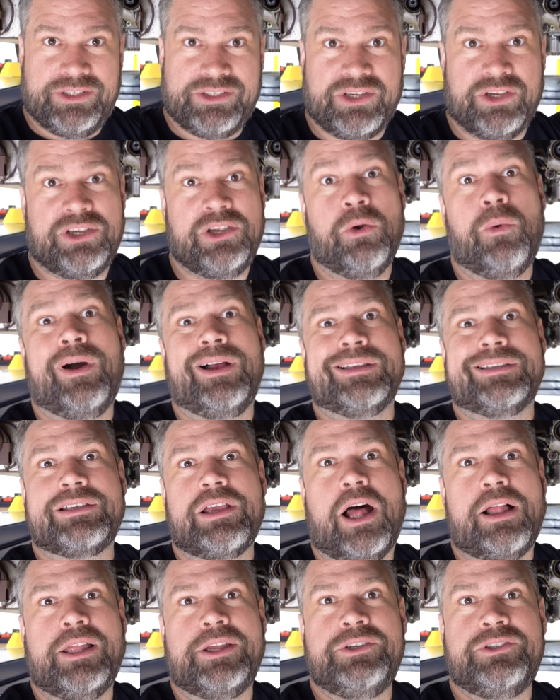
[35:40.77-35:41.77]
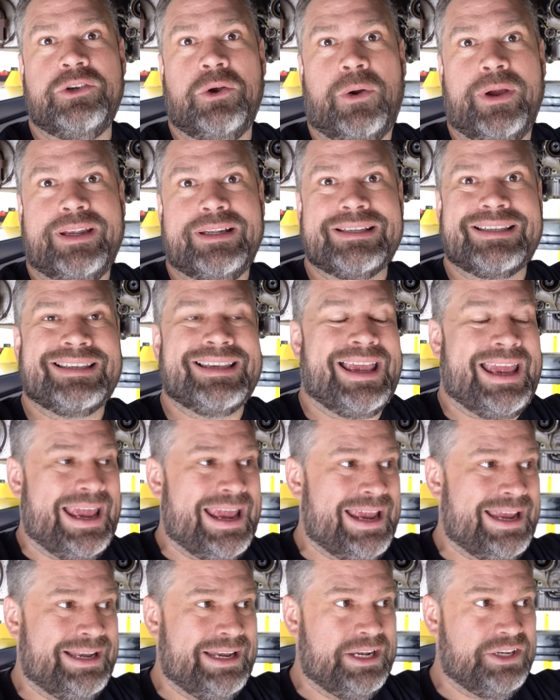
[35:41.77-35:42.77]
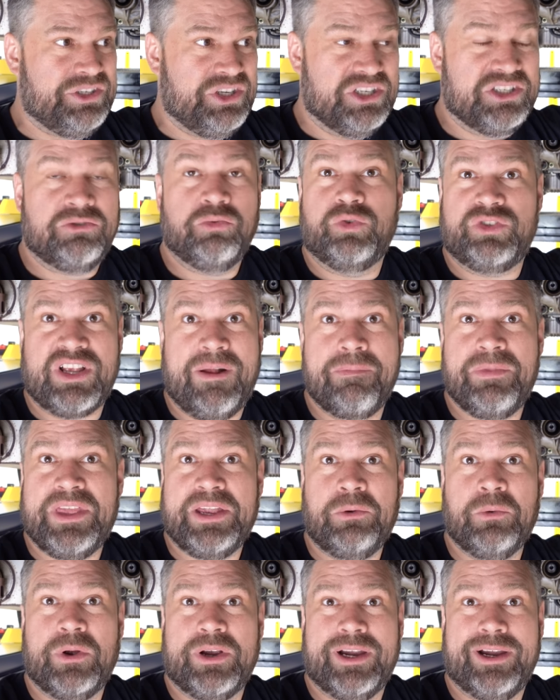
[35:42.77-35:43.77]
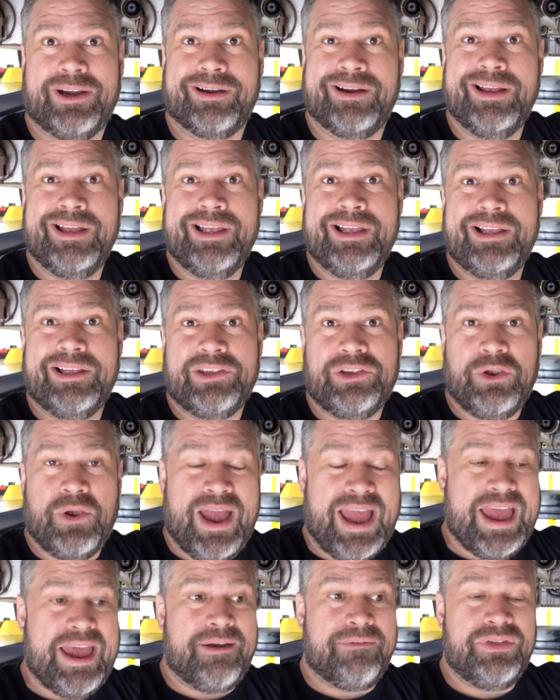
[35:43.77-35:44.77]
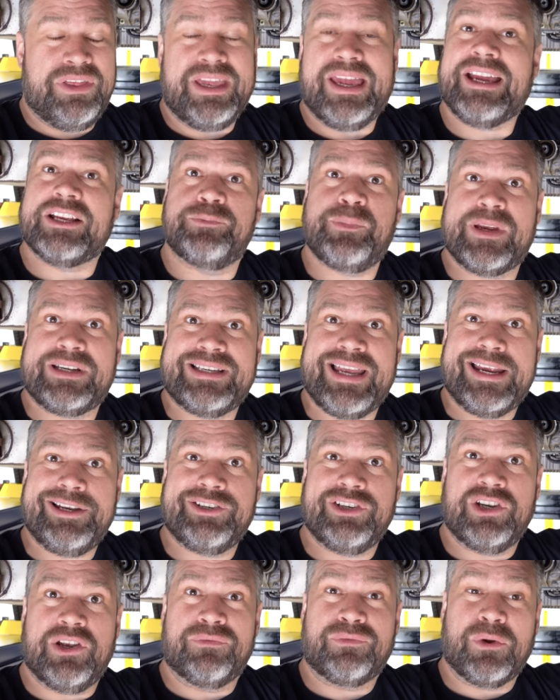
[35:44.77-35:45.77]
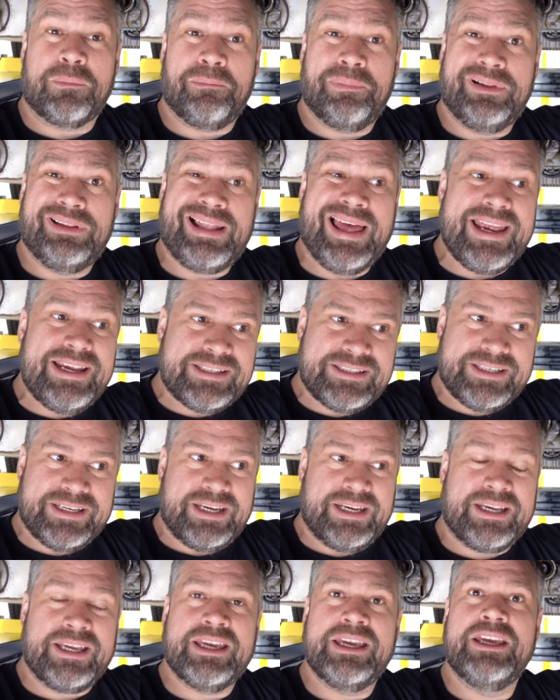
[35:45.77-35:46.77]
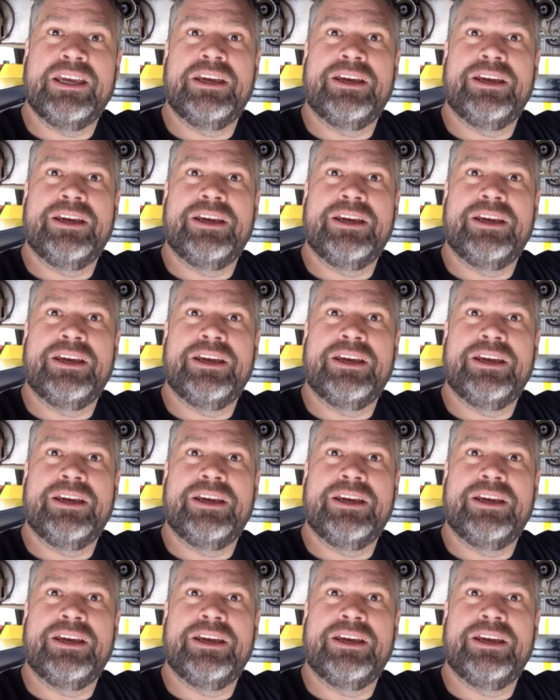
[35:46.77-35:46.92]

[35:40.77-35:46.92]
So you want solid joints, and it's just something where you have the expectation of replacing